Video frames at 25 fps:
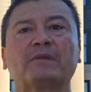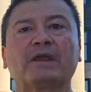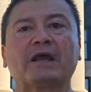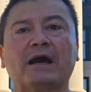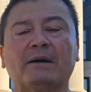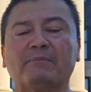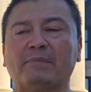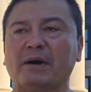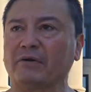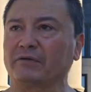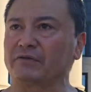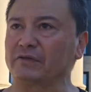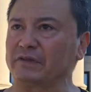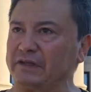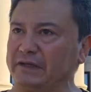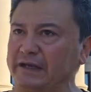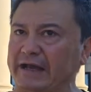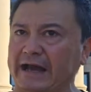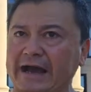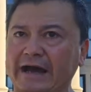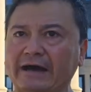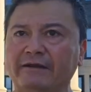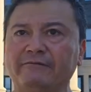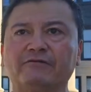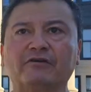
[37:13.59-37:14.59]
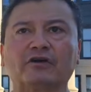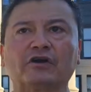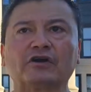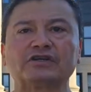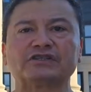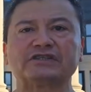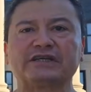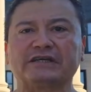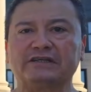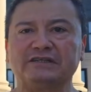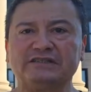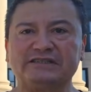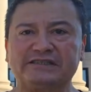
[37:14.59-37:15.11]
about the adverse
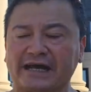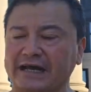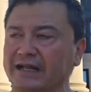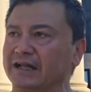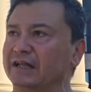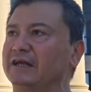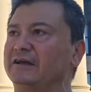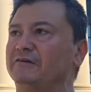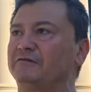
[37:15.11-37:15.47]
and deadly